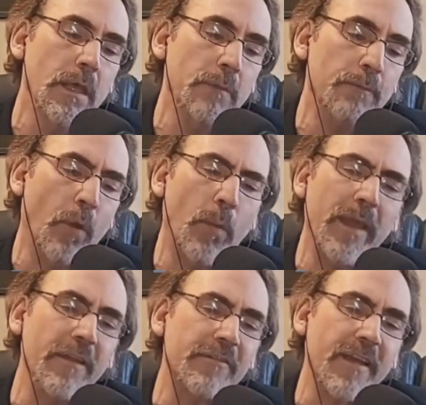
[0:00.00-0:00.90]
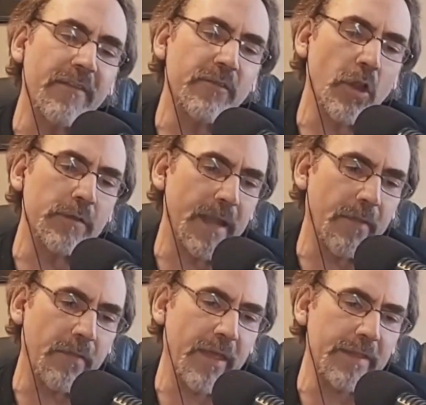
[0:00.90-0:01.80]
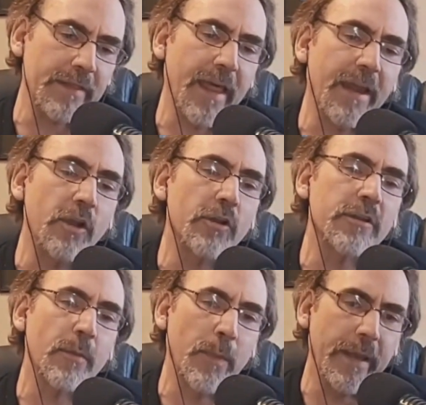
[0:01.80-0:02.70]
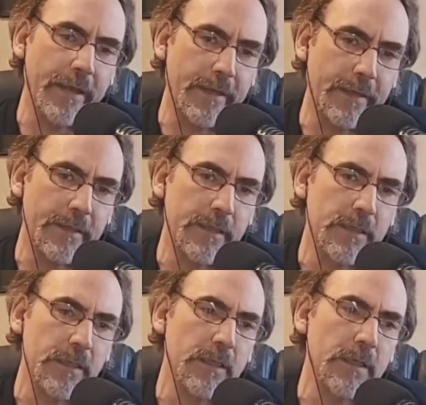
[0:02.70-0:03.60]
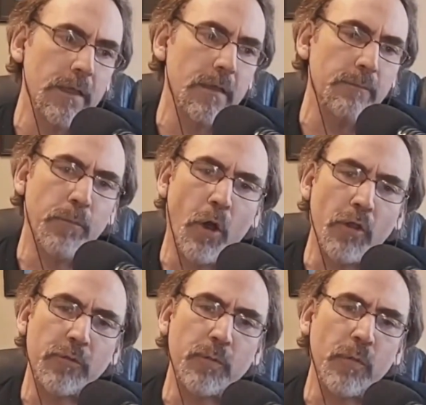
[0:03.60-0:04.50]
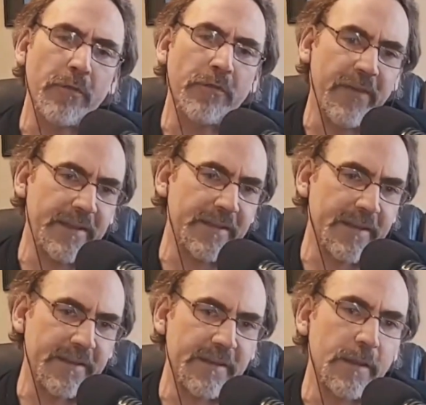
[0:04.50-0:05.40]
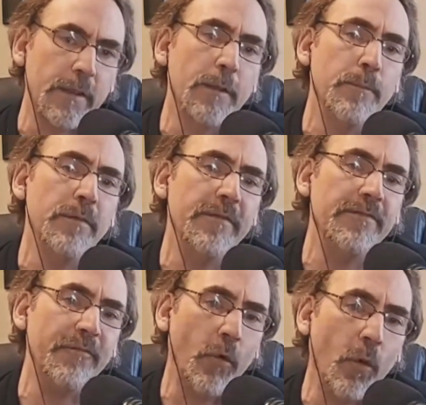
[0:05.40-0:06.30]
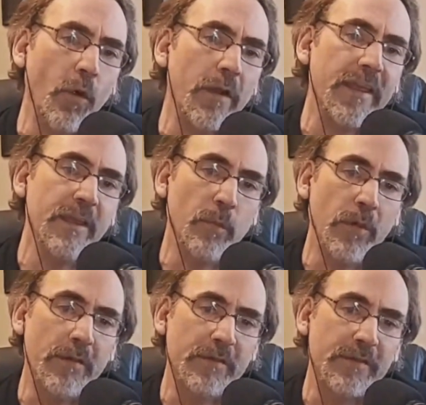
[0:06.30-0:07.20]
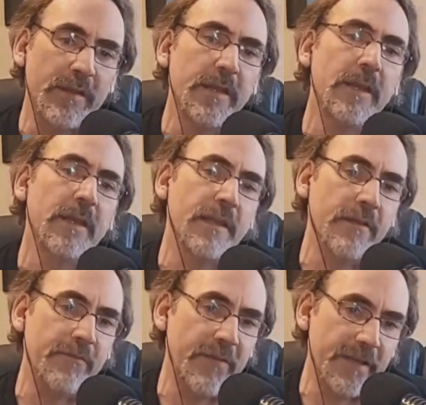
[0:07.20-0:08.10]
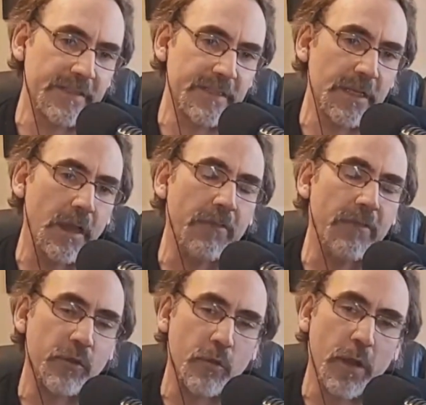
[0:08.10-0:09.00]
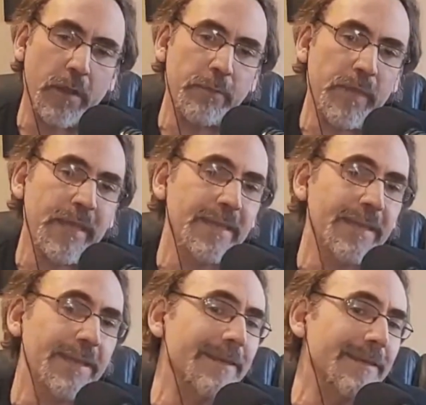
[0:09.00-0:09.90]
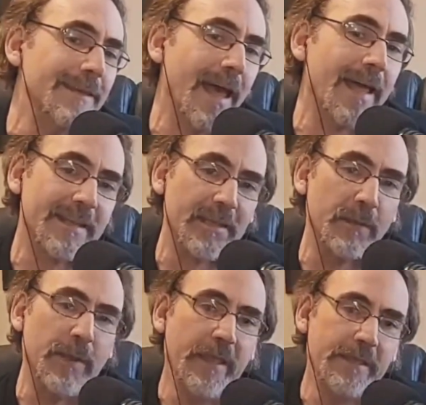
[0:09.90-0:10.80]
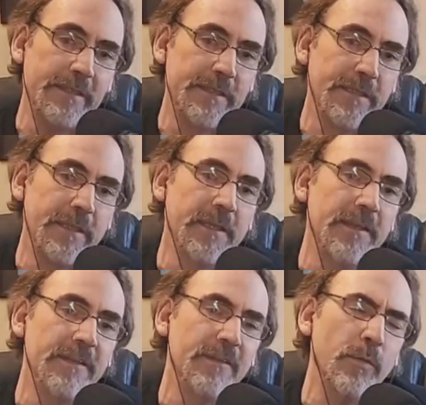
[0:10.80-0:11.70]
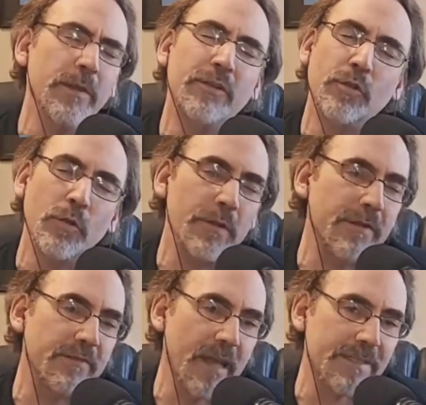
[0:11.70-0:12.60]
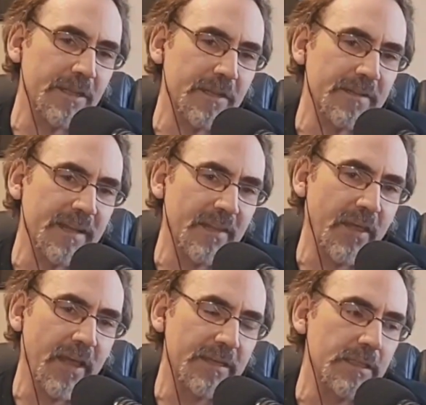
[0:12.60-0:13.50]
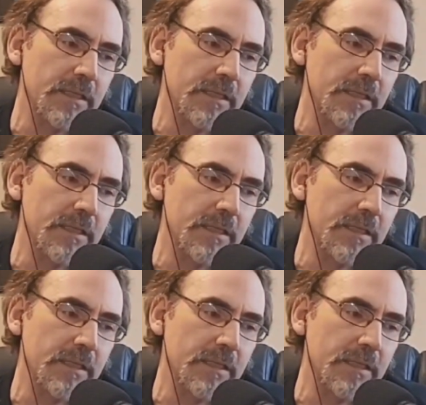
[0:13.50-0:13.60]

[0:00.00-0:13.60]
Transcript: But we also have to understand that Leonard committed multiple offenses before he was convicted of the crime that he did not commit. So we truly got to understand that.